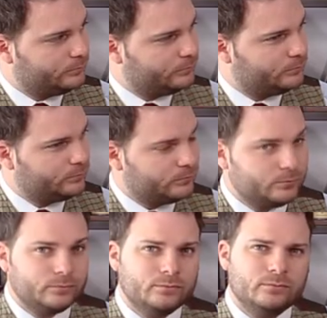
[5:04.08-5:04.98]

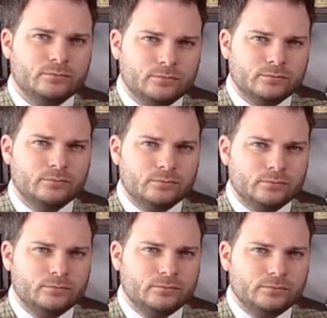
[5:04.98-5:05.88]

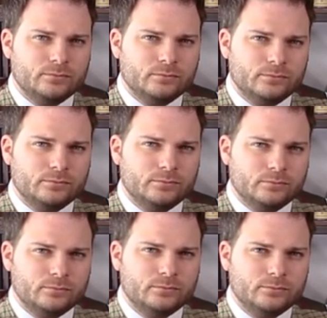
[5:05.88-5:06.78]

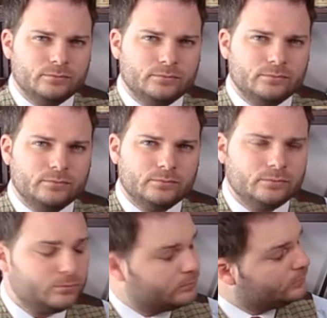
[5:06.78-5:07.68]

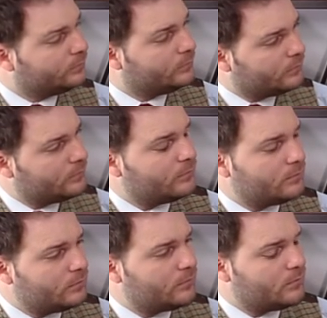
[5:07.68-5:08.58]

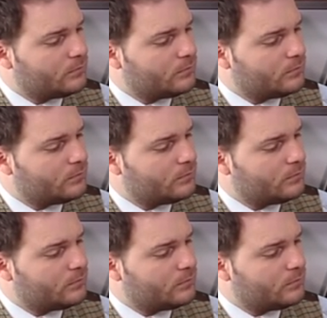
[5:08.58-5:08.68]
(not speaking)